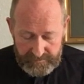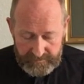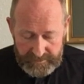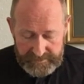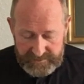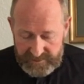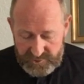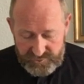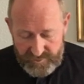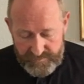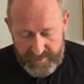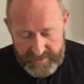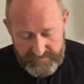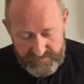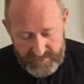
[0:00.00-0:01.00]
Let us
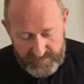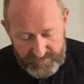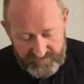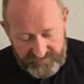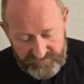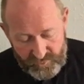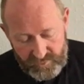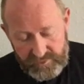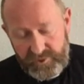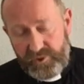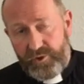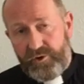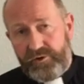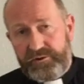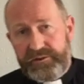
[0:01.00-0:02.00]
remember before
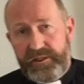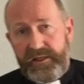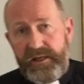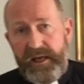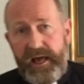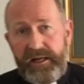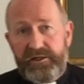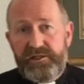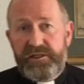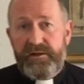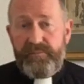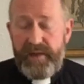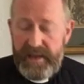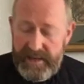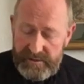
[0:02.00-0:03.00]
God and
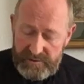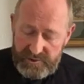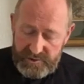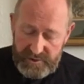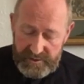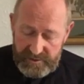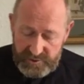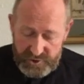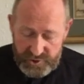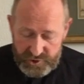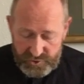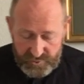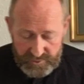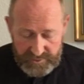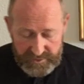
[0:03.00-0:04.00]
commend to his
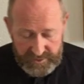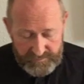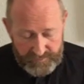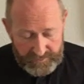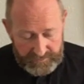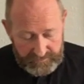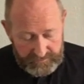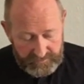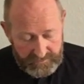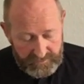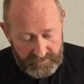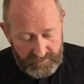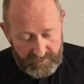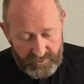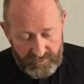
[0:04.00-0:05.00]
sure keeping
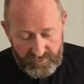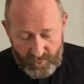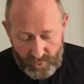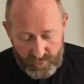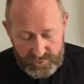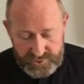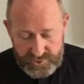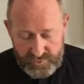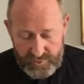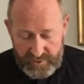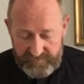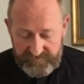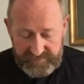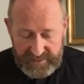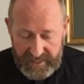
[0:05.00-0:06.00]
those who
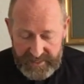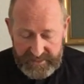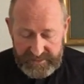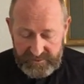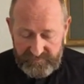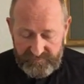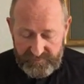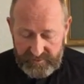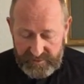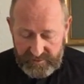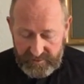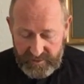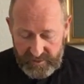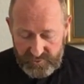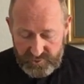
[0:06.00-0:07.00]
have died for their
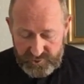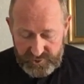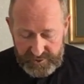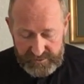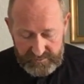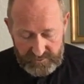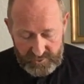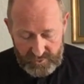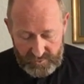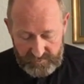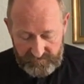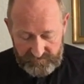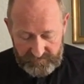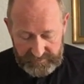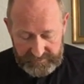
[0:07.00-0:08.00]
country in
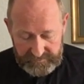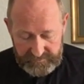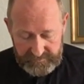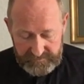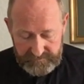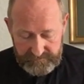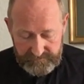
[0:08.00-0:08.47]
conflict,